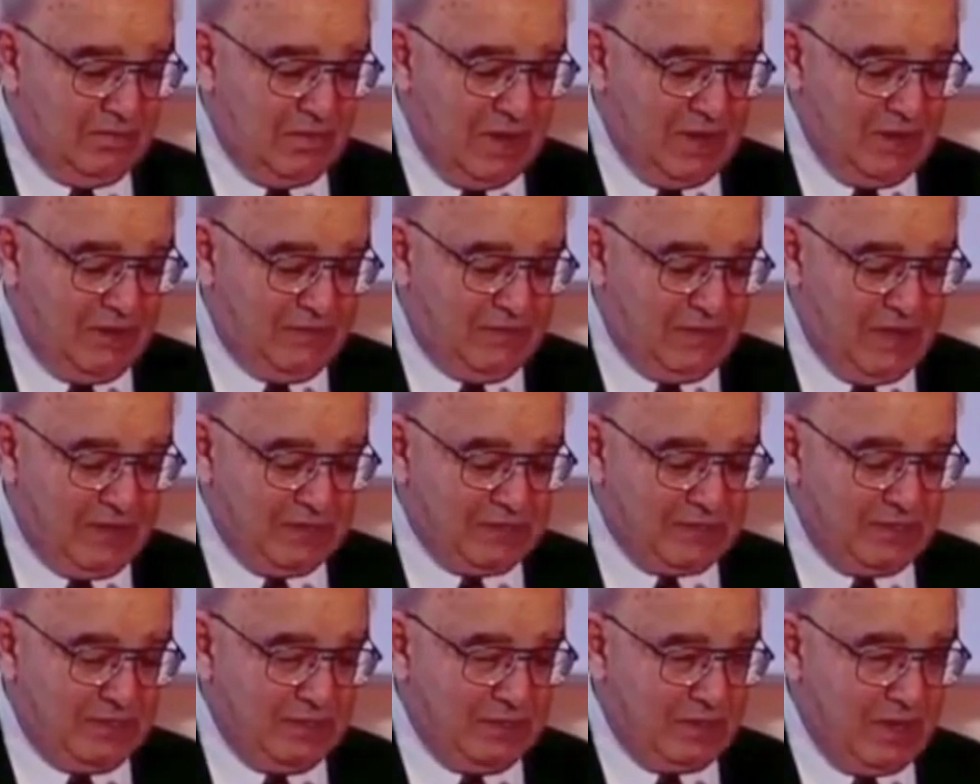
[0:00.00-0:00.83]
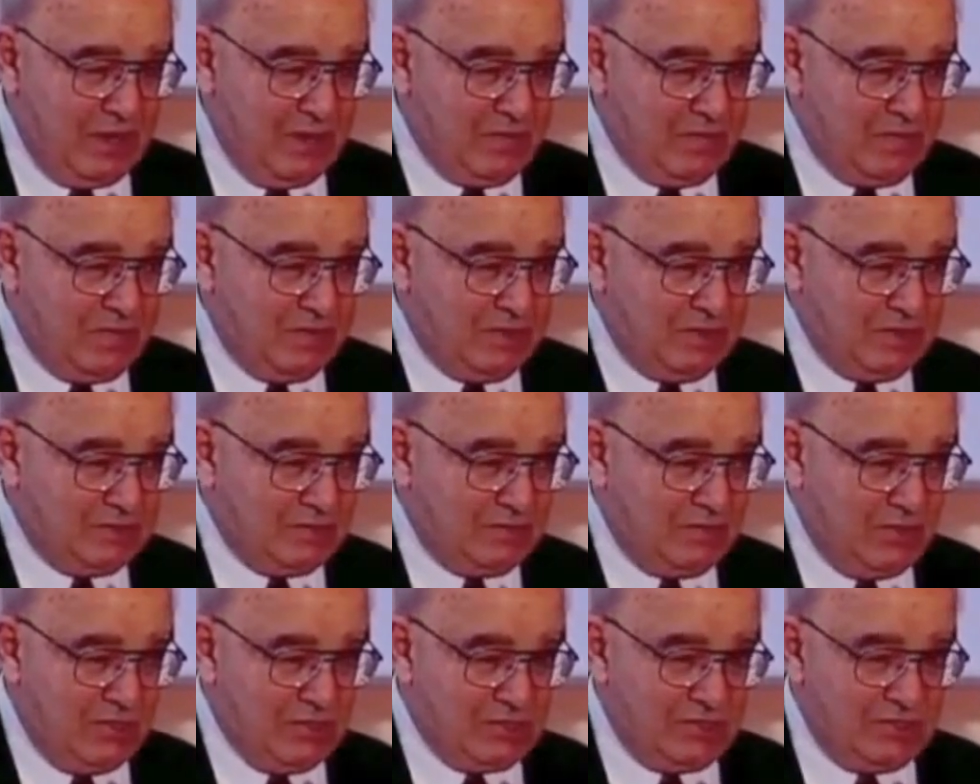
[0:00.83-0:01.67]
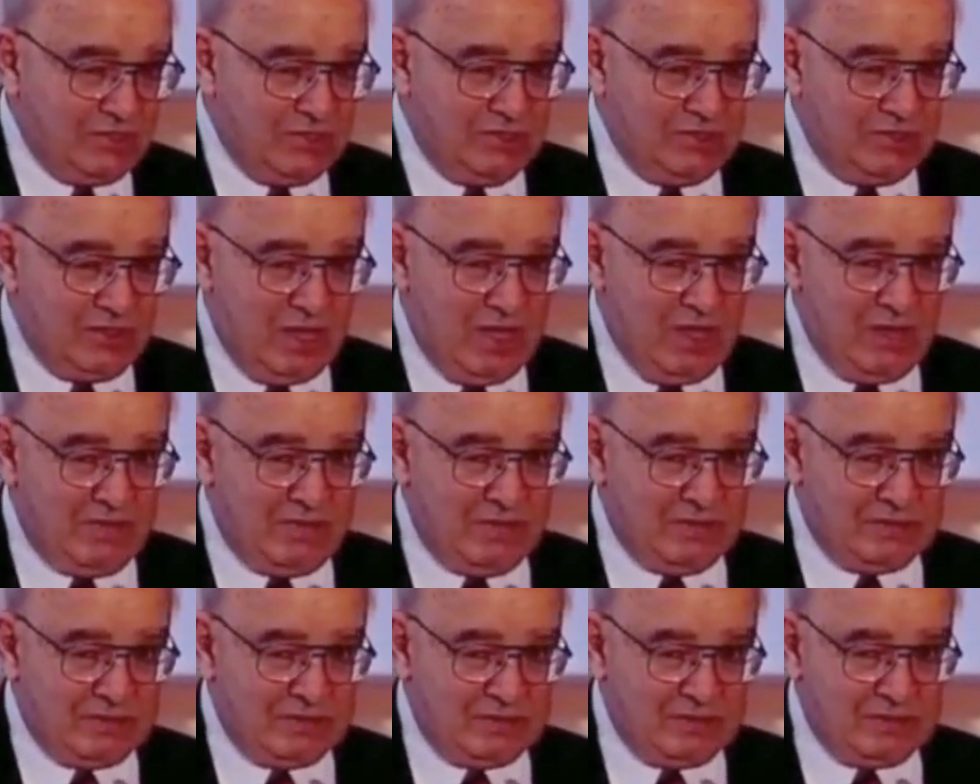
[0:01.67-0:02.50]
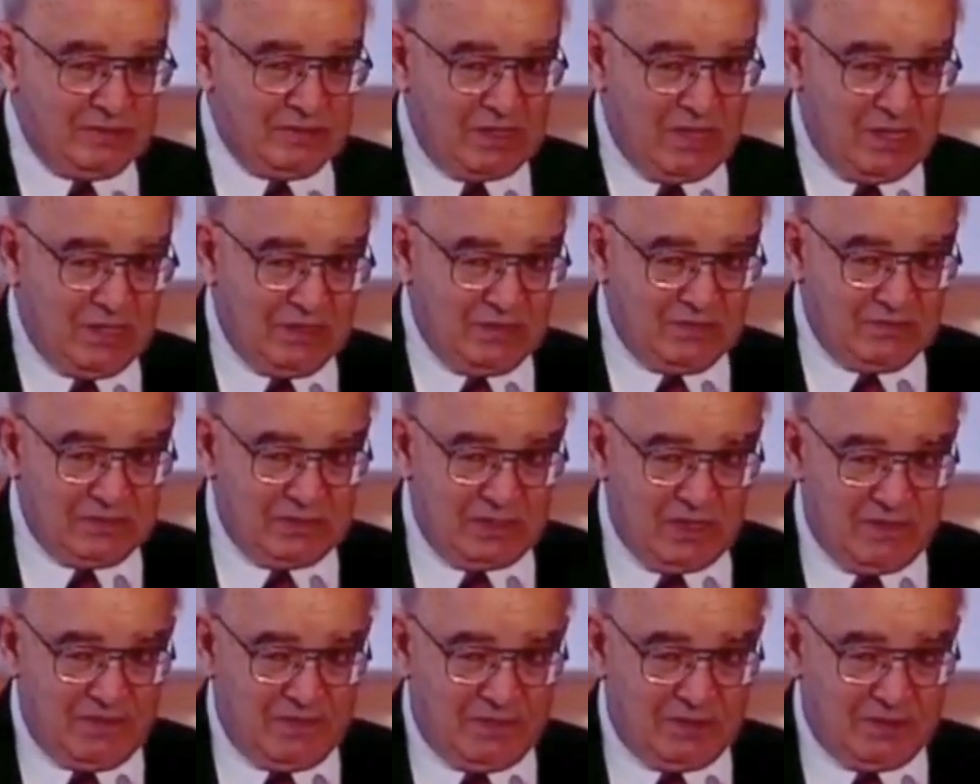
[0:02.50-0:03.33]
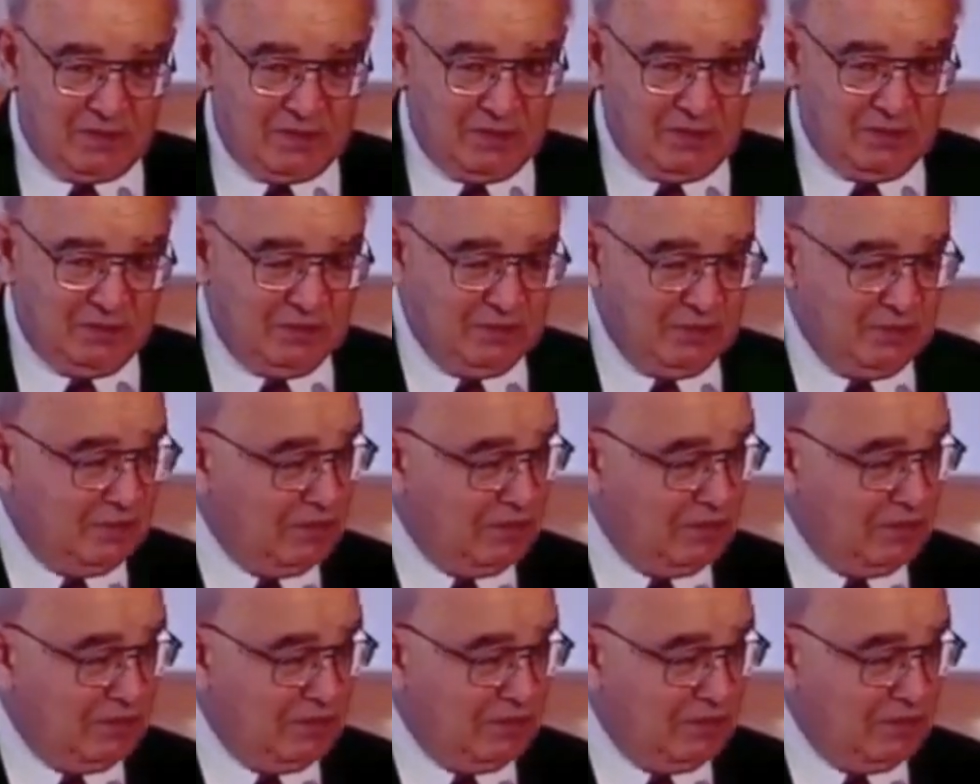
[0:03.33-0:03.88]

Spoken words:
manufacturing companies wash these elements and sell them separately